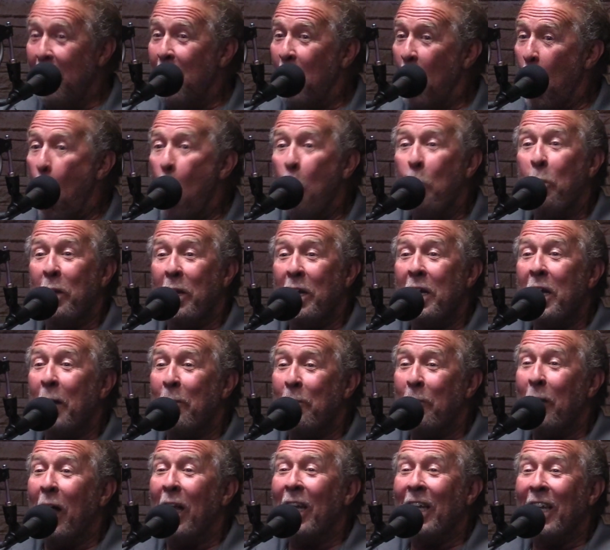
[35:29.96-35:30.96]
it opened
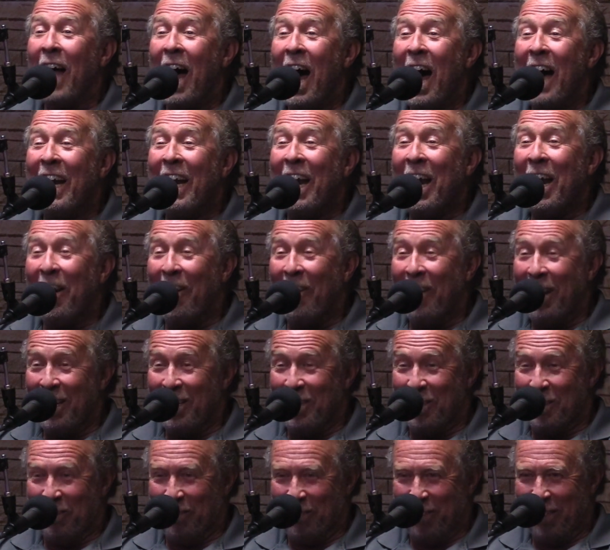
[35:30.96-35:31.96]
up a lot of
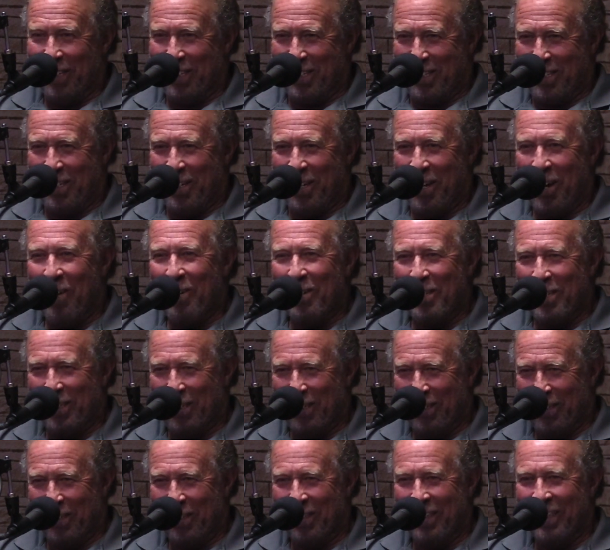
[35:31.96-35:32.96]
areas for us to go I'll
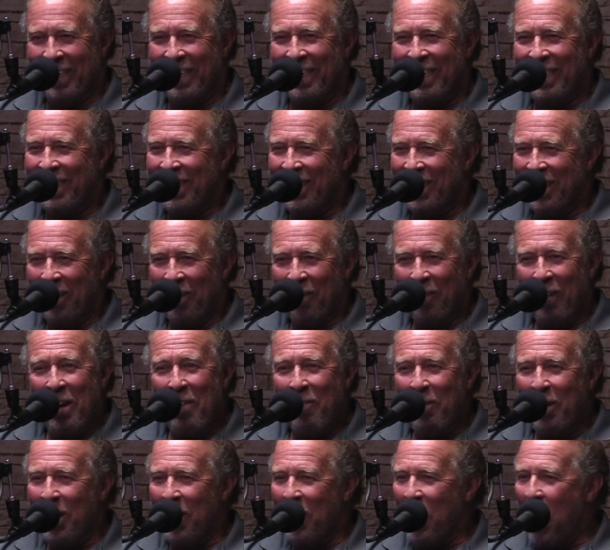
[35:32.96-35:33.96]
to. Oh, I'll bet, dude.
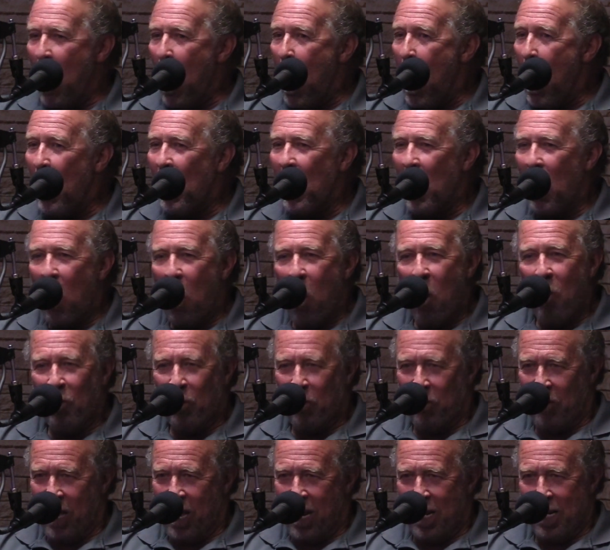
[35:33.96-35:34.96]
We went all
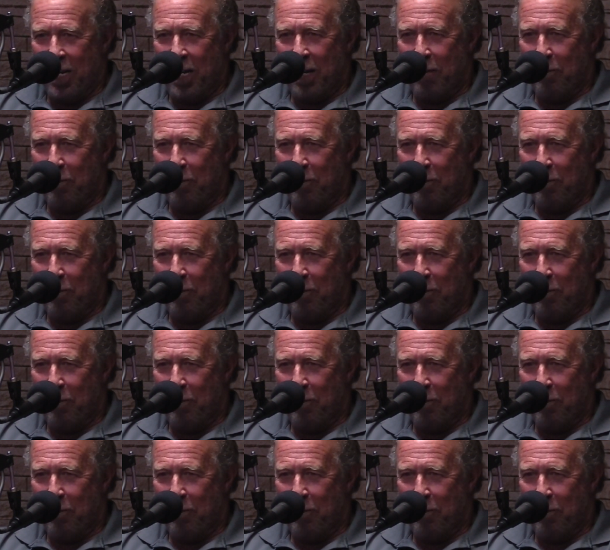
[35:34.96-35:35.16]
over that